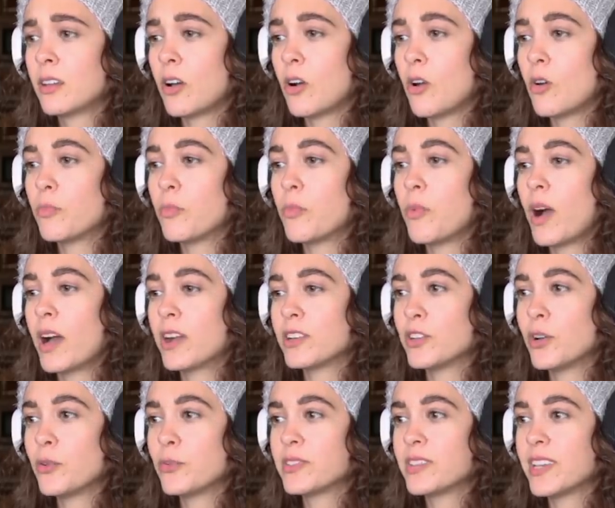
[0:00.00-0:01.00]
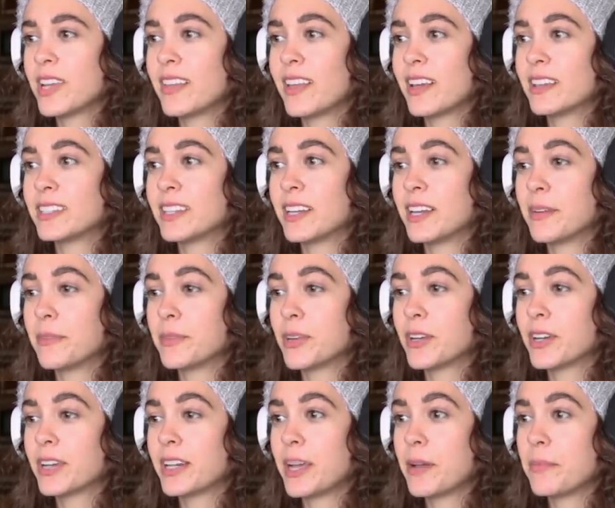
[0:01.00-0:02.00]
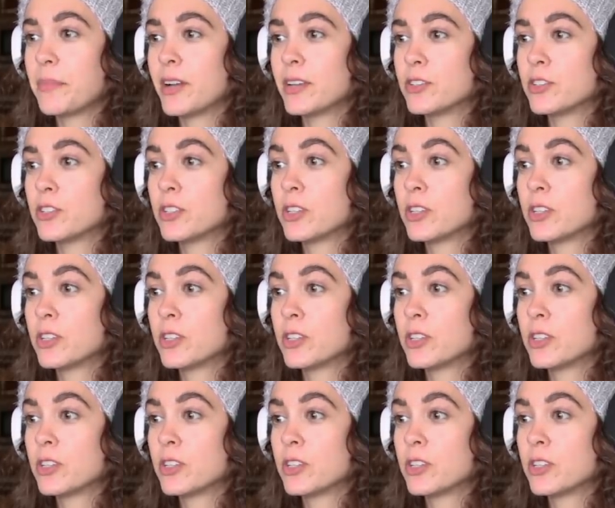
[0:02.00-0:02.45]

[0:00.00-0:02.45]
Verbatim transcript: Oh, why? don't say that to him. You're gonna get punched.